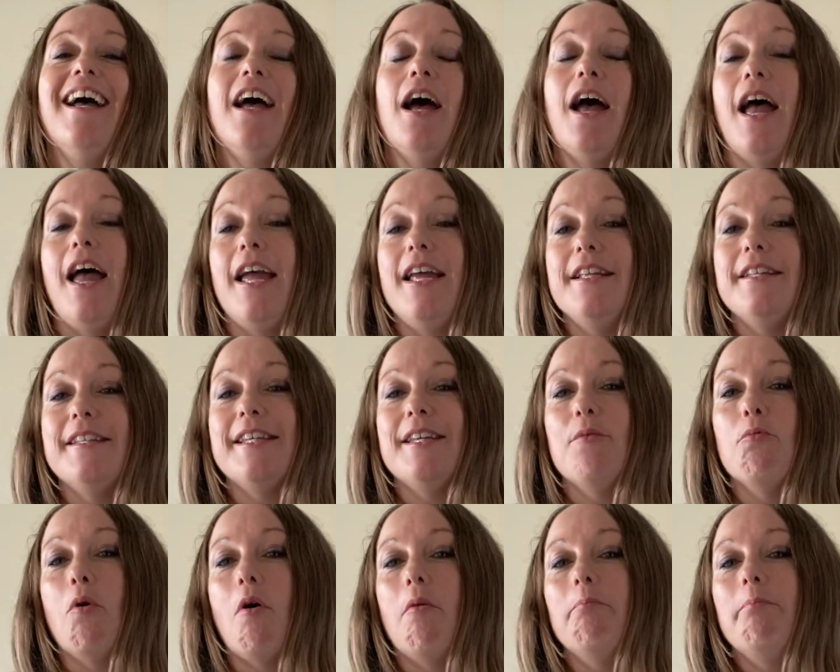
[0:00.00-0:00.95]

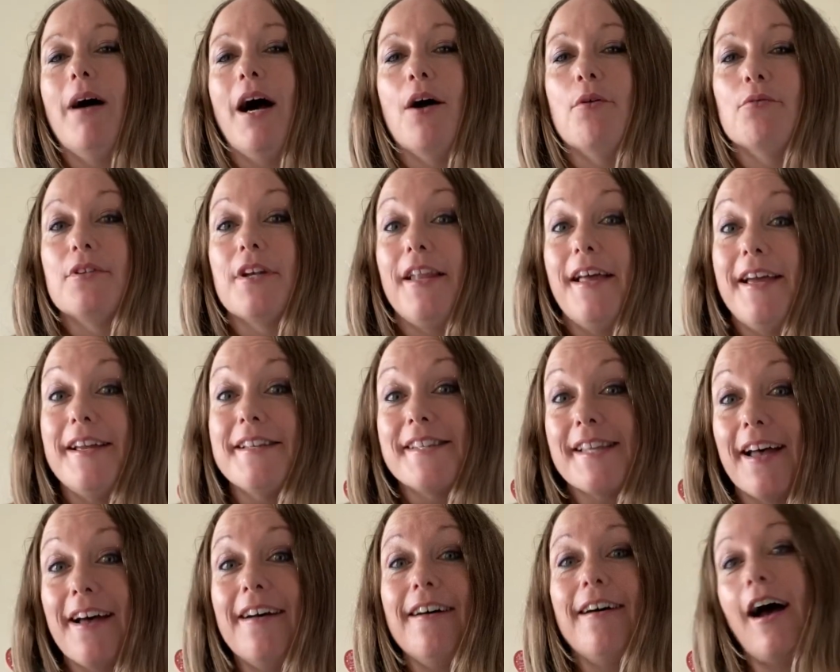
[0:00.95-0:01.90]
£81
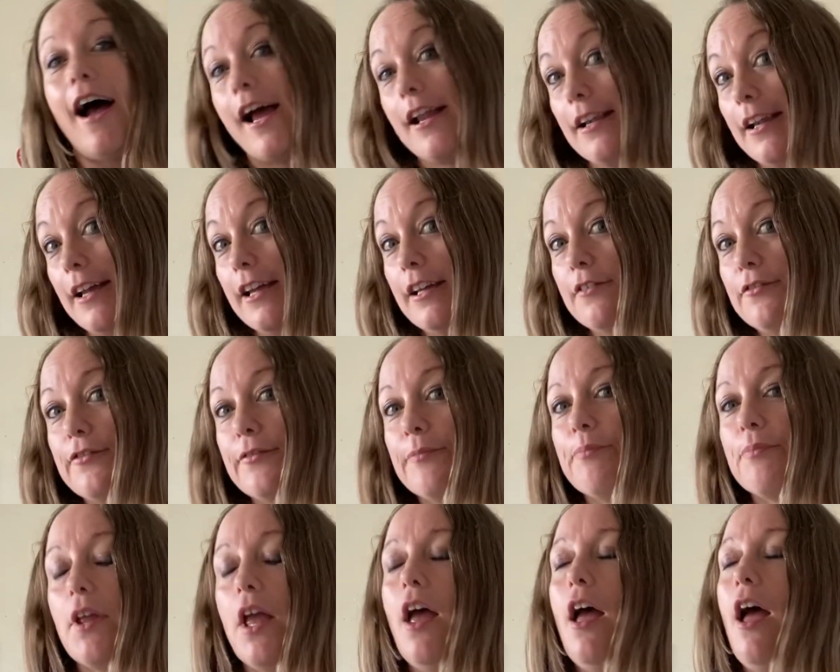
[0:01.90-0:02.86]
later, I leave.
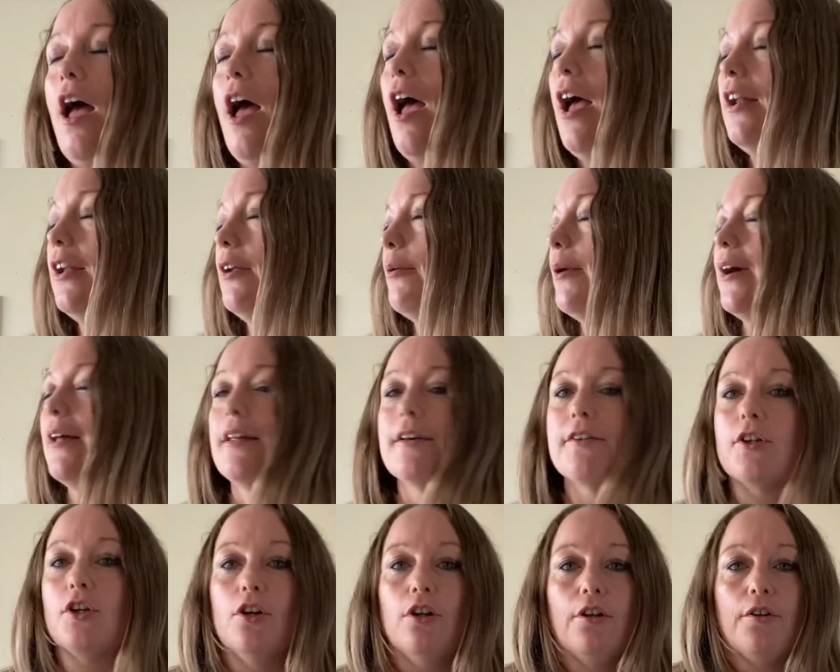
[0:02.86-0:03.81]
Anyway,
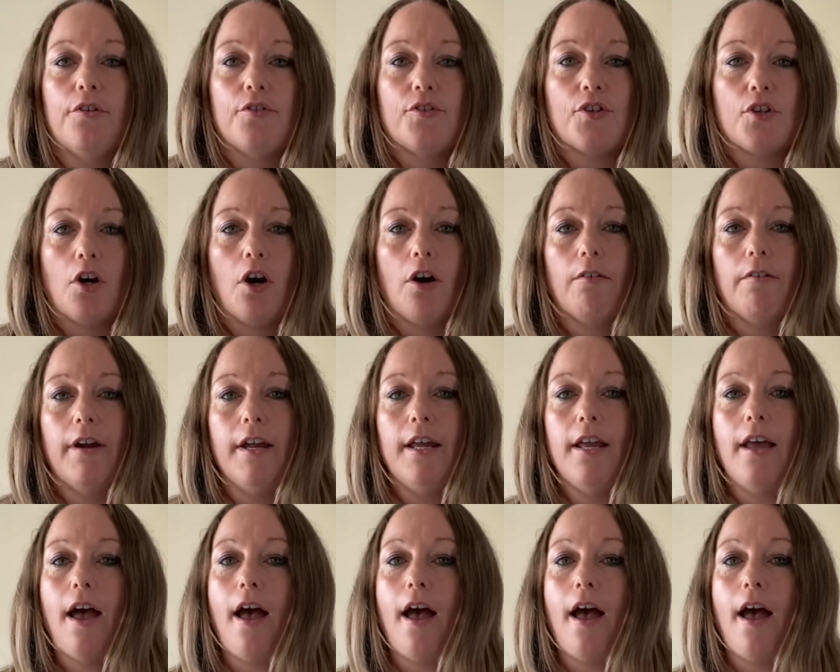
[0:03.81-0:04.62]
that's a whole other story.